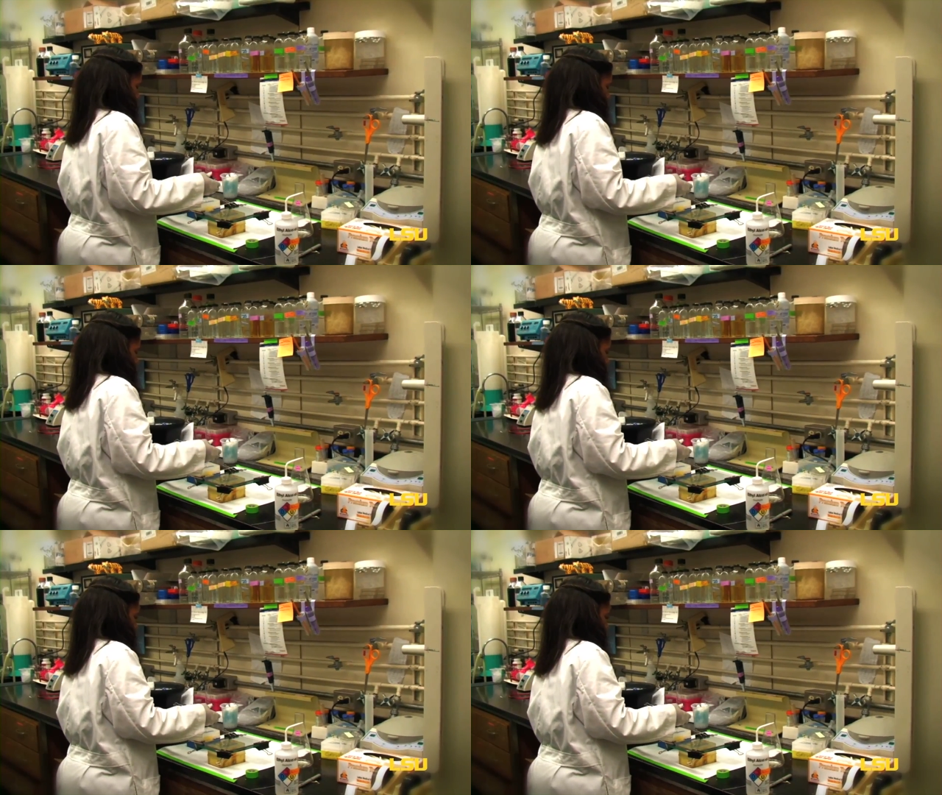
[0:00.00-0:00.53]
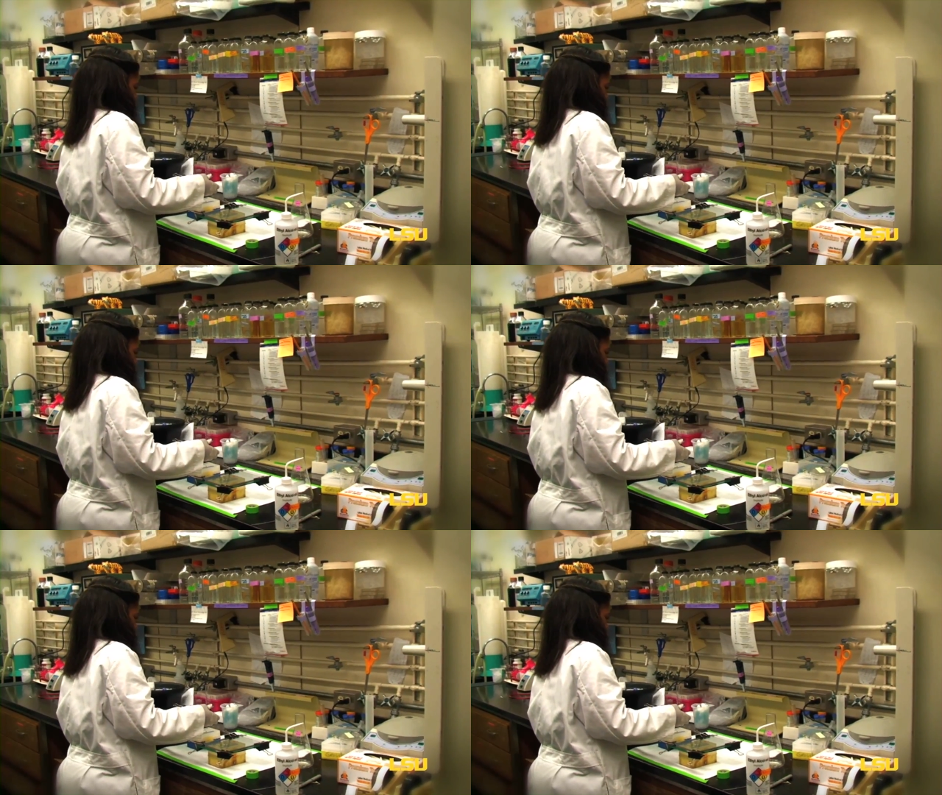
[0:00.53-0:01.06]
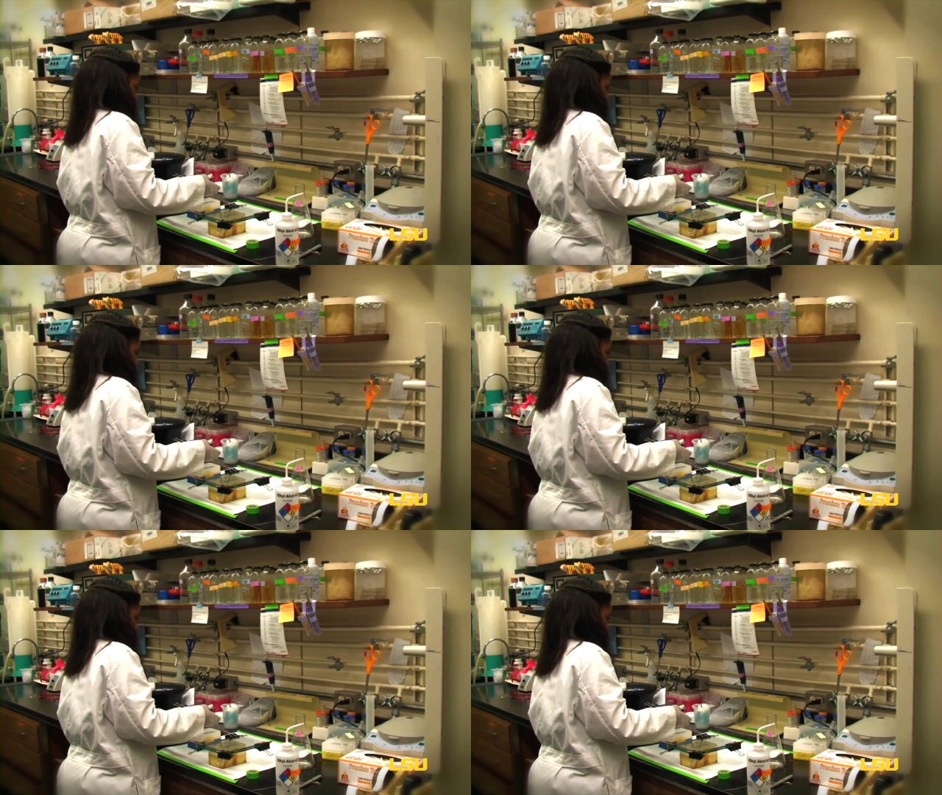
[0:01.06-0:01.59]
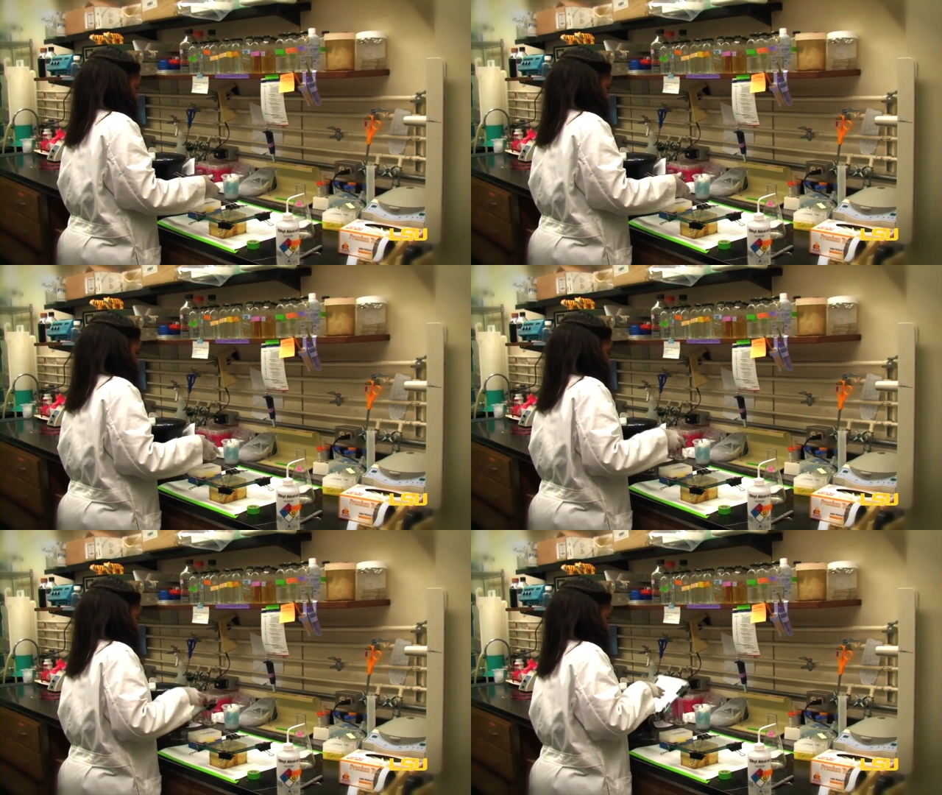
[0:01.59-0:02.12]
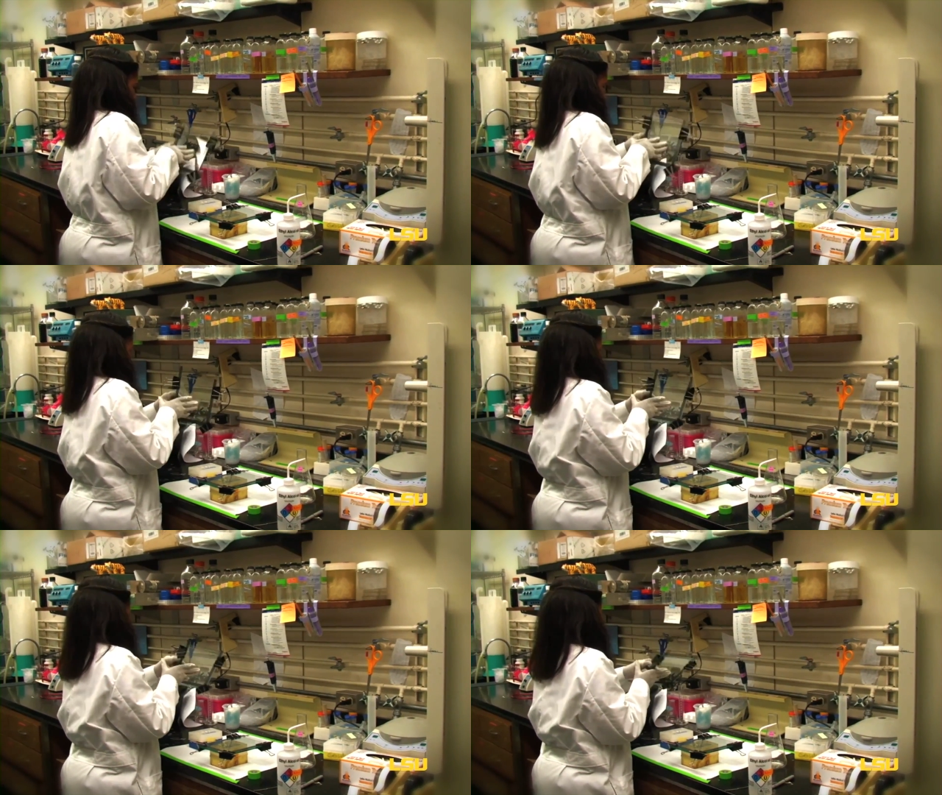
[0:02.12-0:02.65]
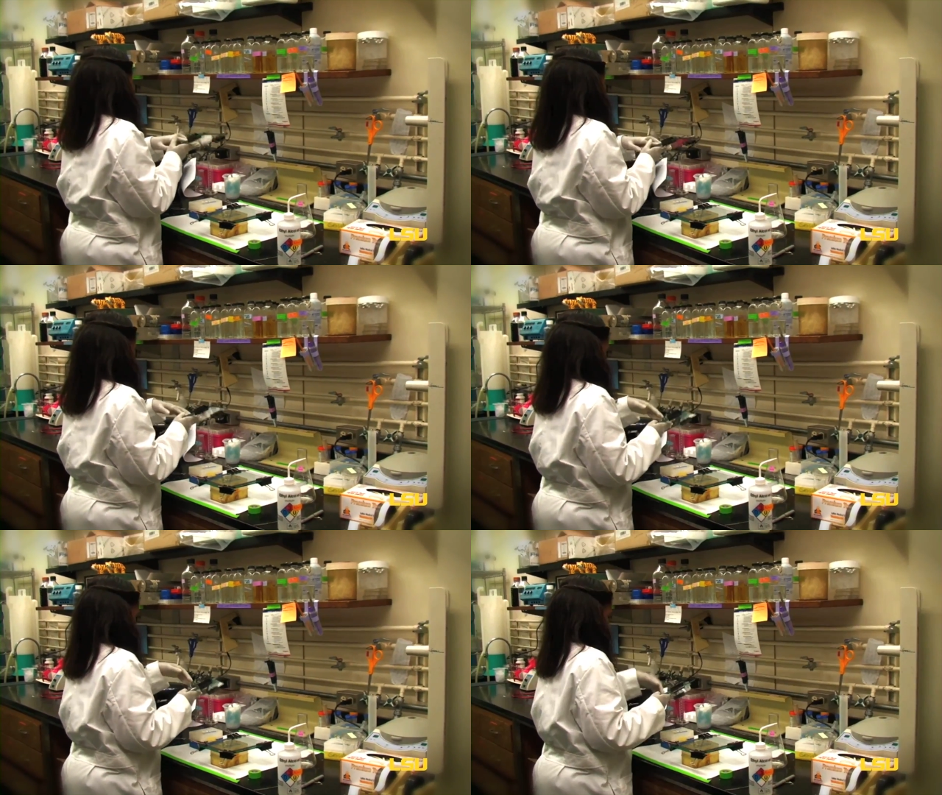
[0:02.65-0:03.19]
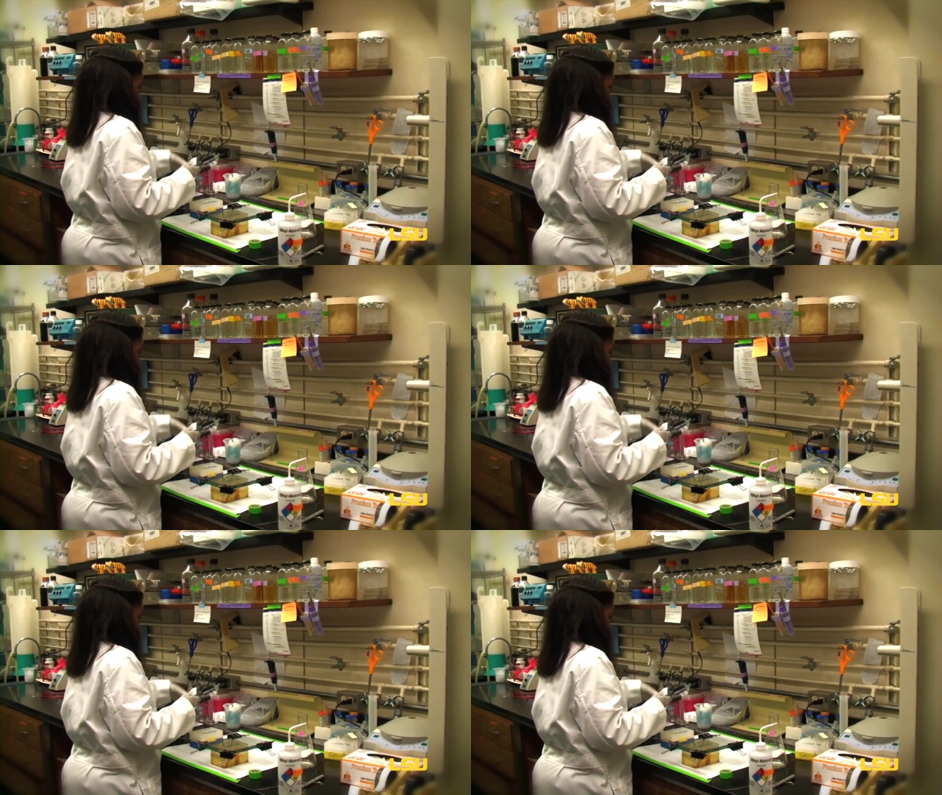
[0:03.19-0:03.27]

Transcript: No face is visible, so there are no lips to read.